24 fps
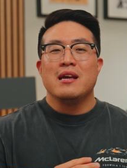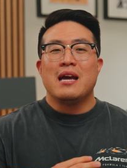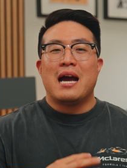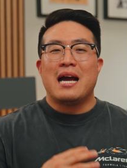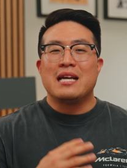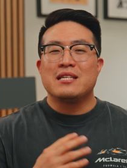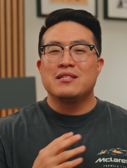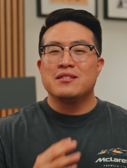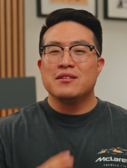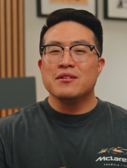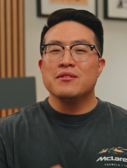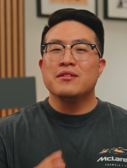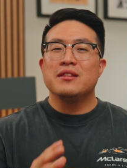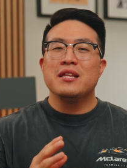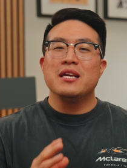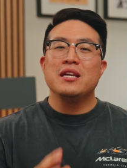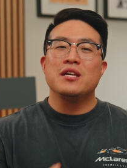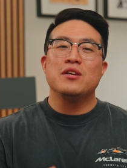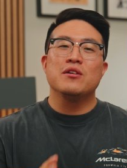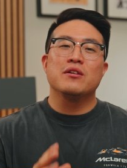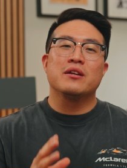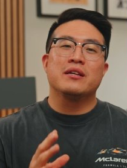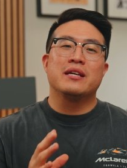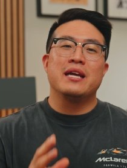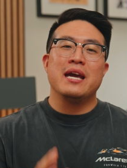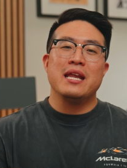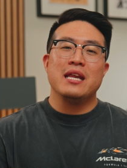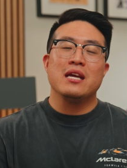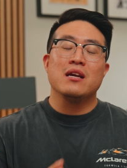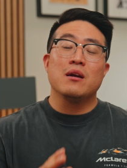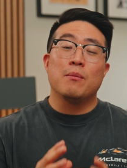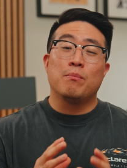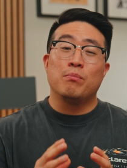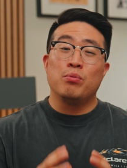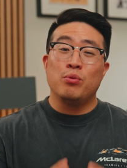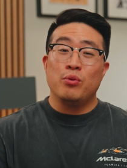I still think you're
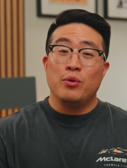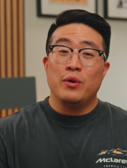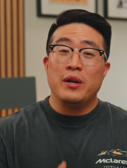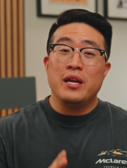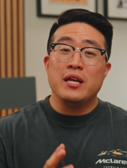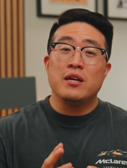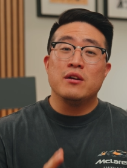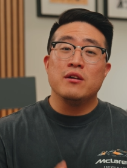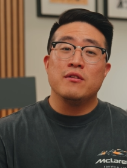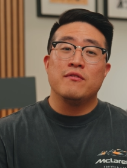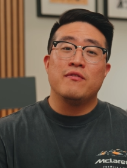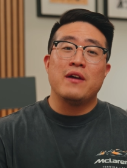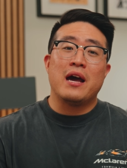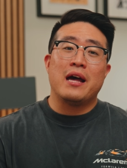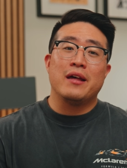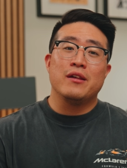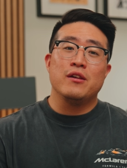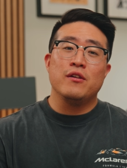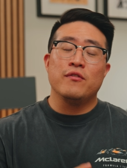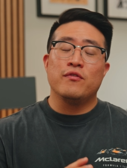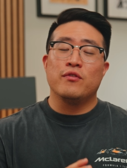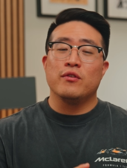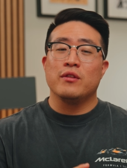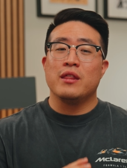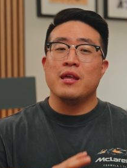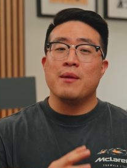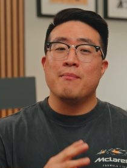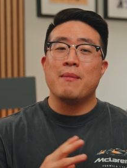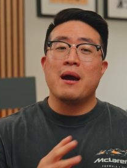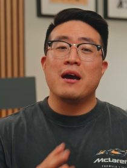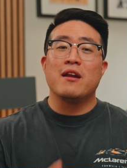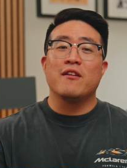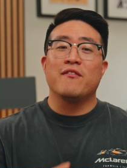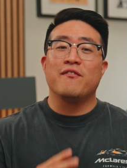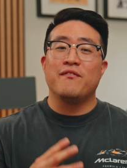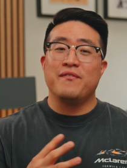getting a pretty good value for the
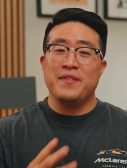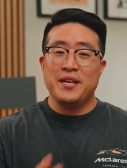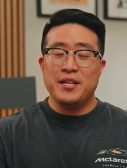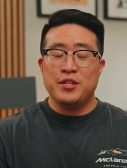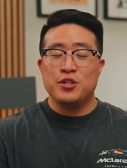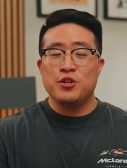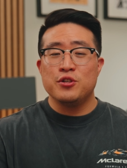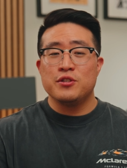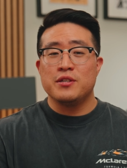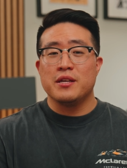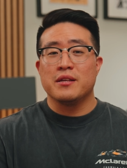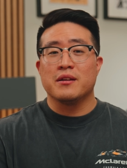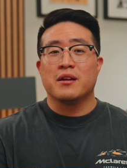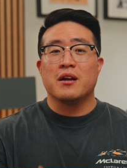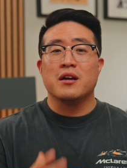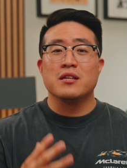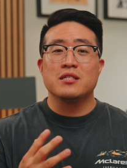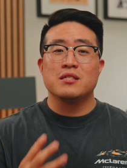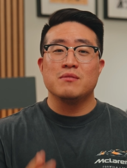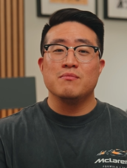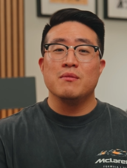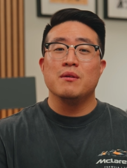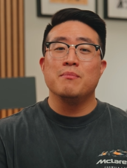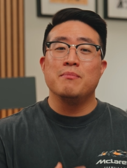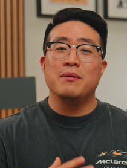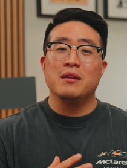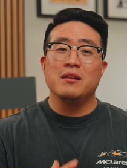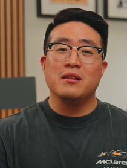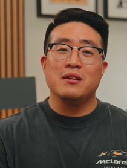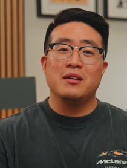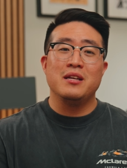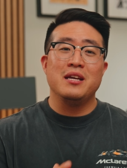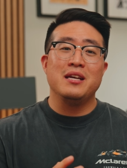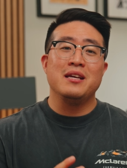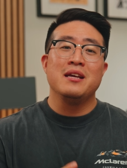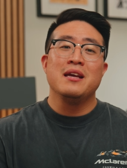amount of features and customability
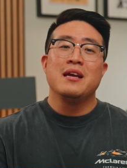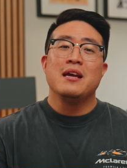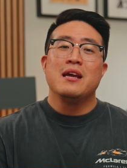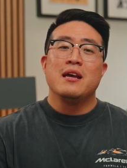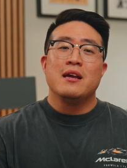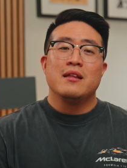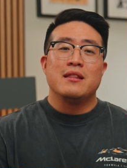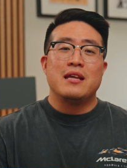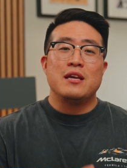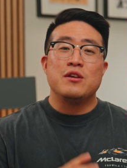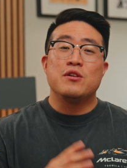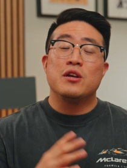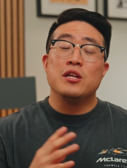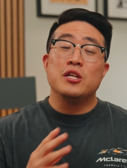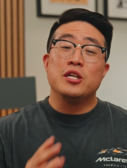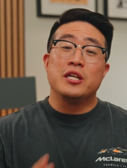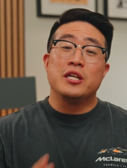that you can